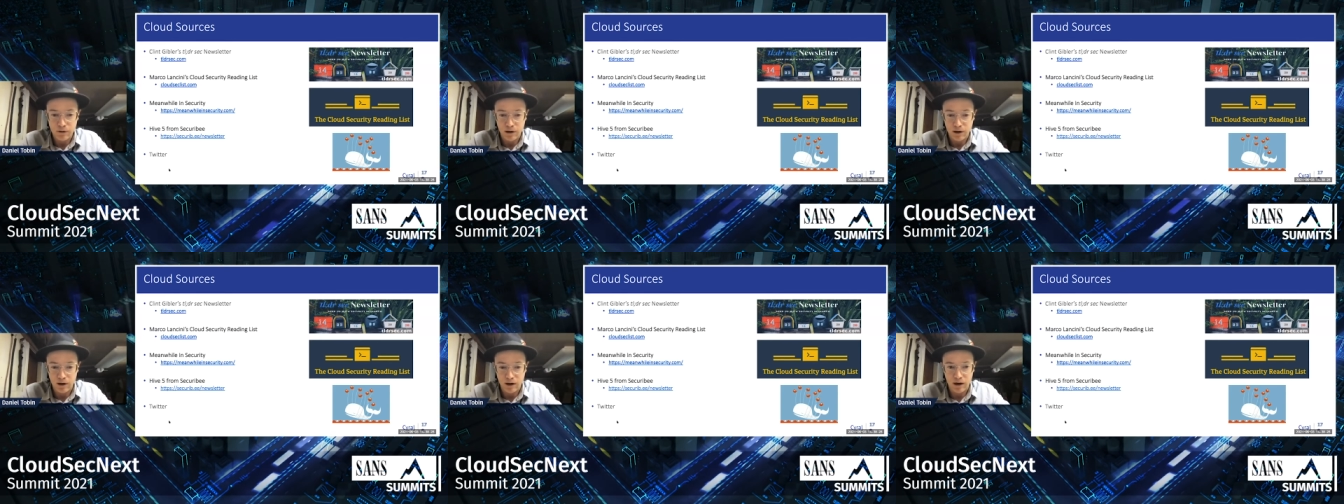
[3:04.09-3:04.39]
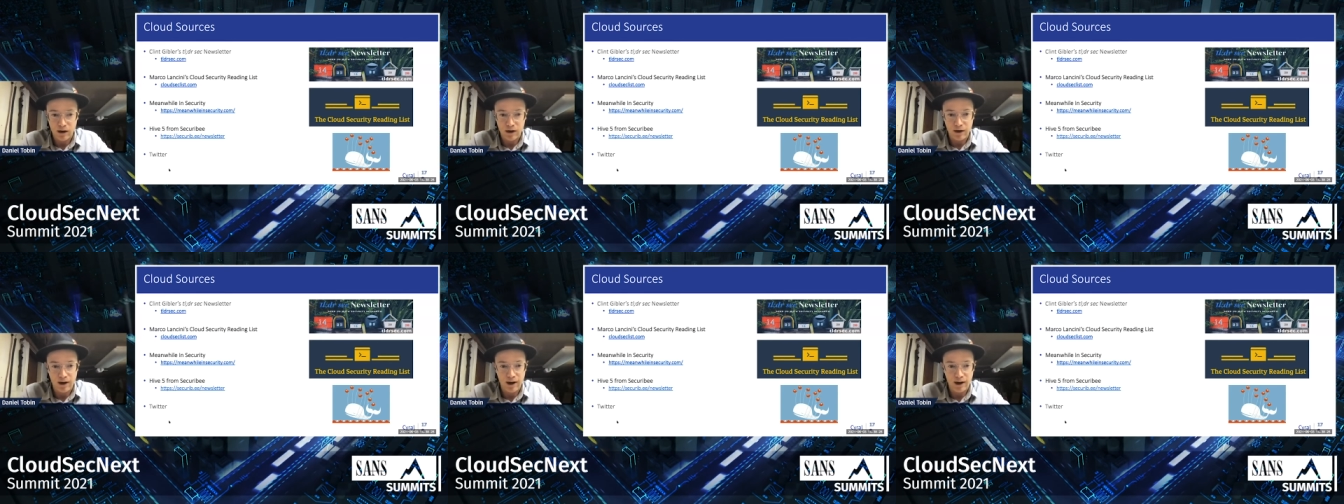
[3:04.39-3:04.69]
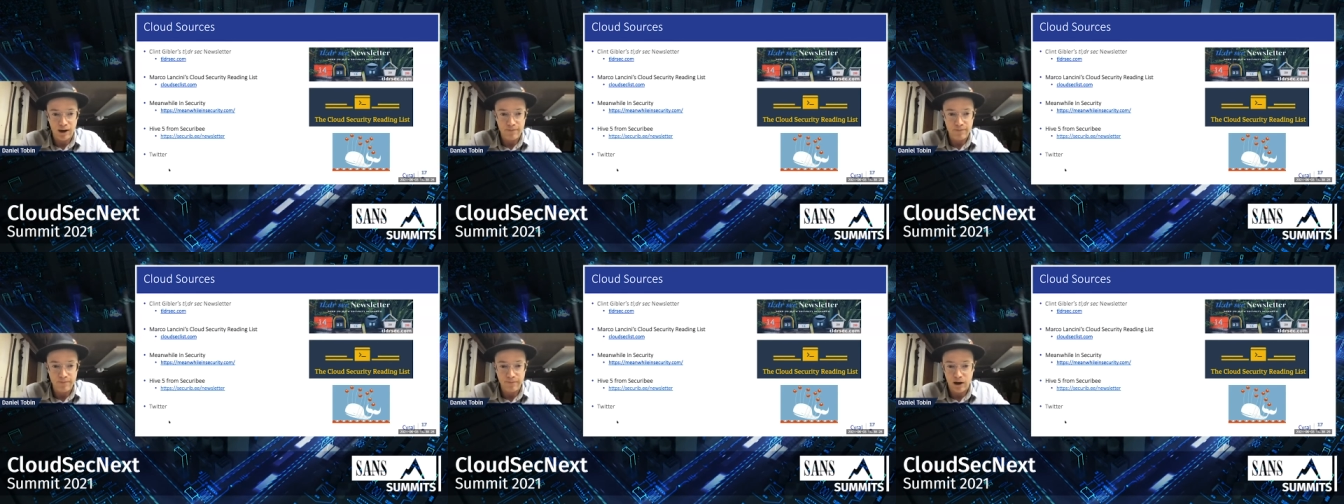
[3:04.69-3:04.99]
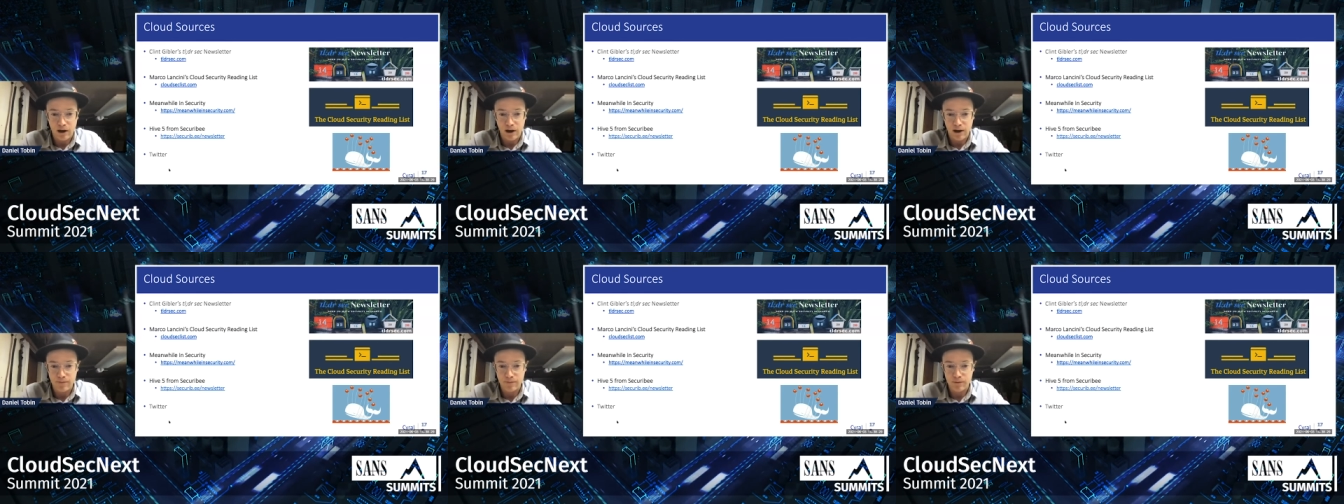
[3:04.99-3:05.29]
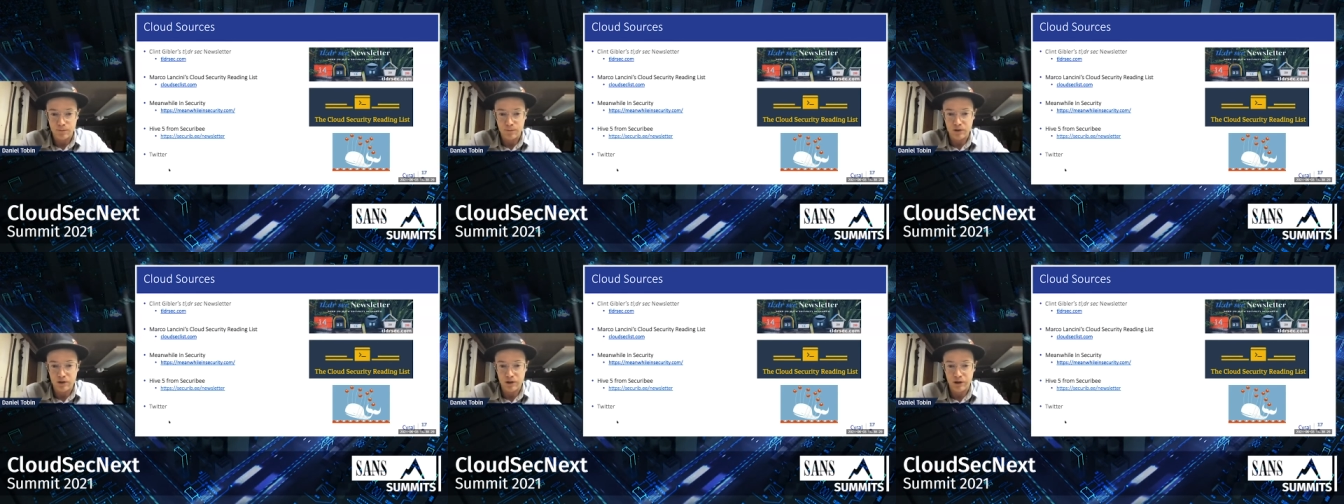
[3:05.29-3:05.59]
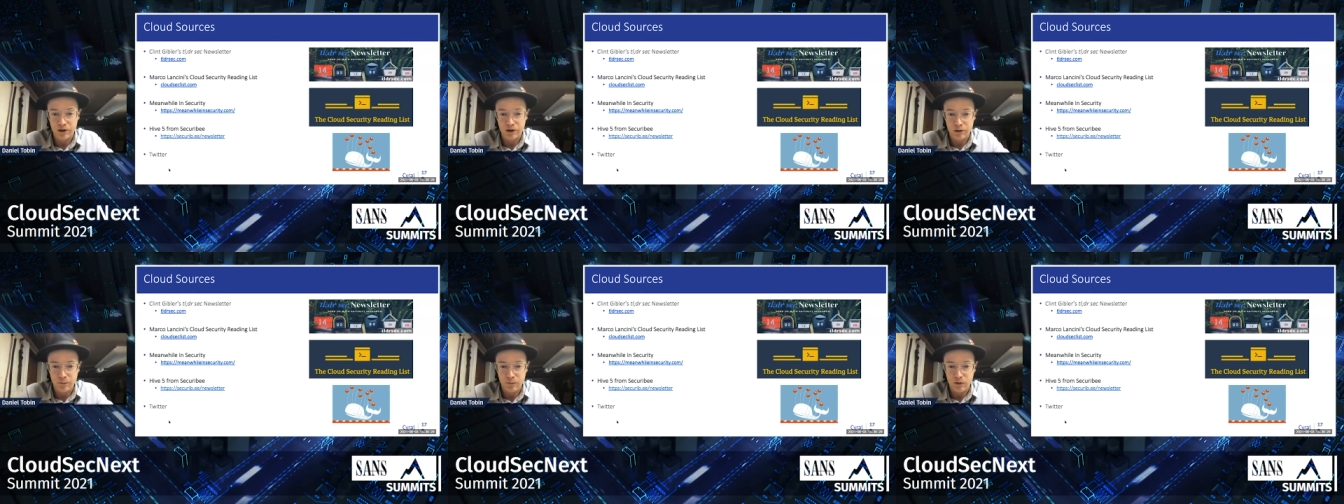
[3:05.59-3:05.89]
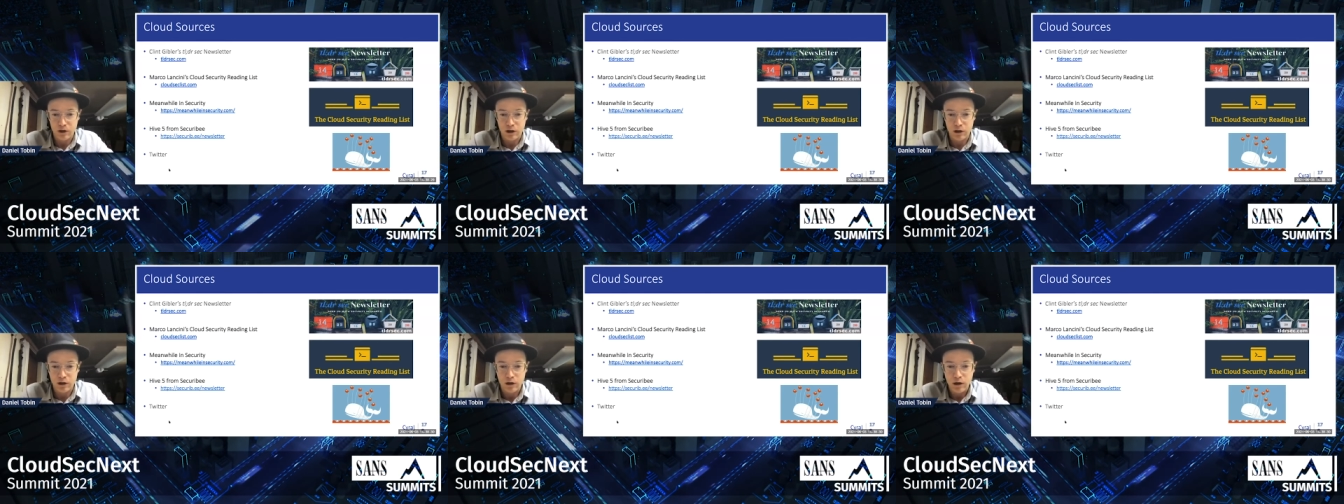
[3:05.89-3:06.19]
Uh, Hive Five from
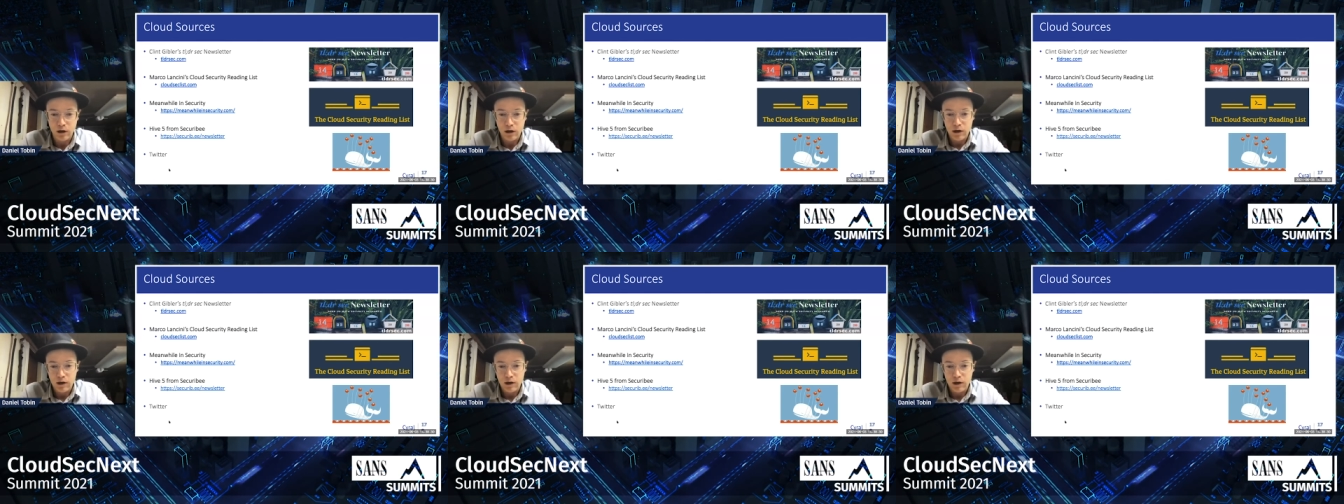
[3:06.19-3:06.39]
Securibee